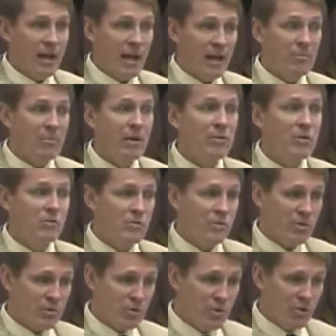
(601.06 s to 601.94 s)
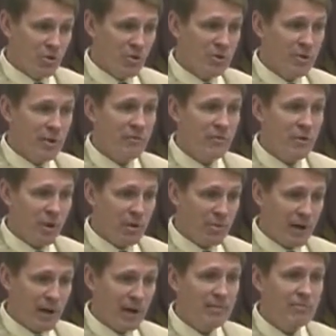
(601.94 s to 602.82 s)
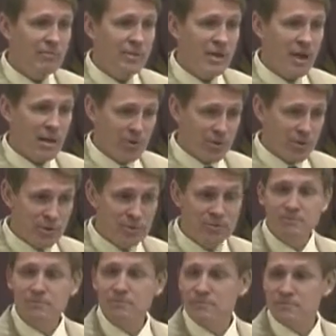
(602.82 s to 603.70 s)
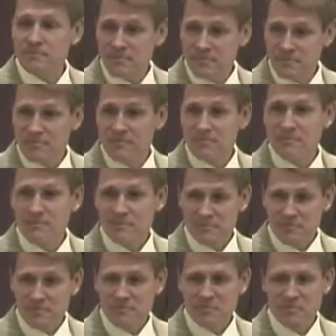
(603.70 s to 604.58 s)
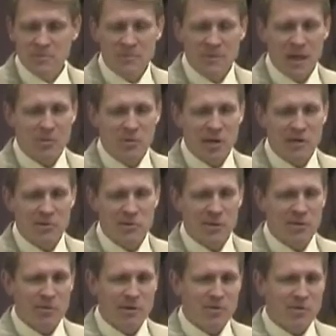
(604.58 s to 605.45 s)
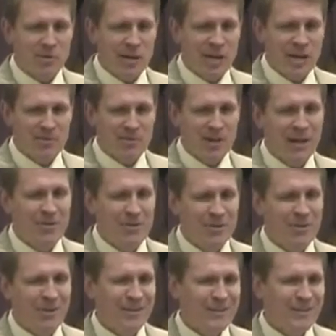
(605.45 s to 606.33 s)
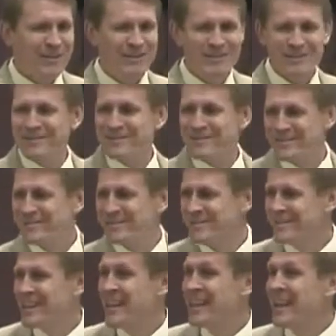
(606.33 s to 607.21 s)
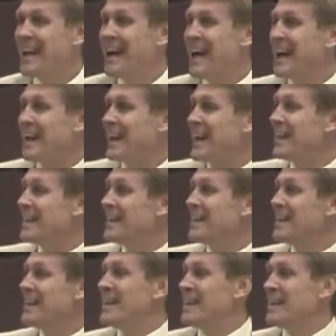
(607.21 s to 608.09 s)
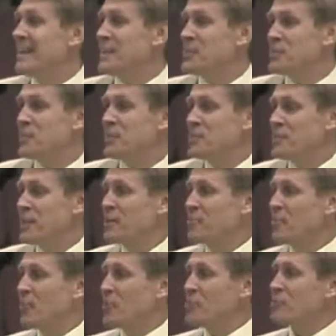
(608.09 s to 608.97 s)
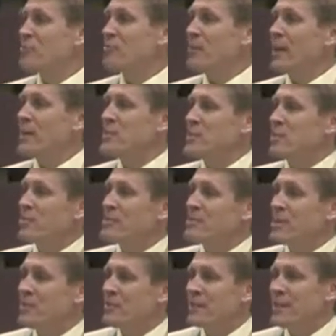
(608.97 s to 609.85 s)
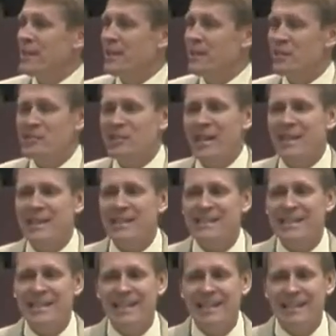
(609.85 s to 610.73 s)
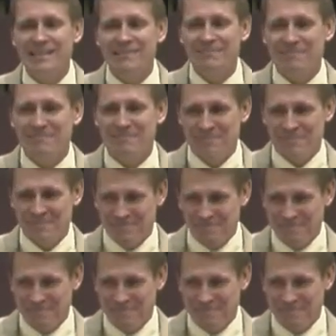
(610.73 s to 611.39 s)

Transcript: I know a lot of mothers with a 2-year-old that have thought about a time or two. I won't ask you to raise your hand, but I know you're out there. I got it. Let's extend abortion rights up until the kid is 18.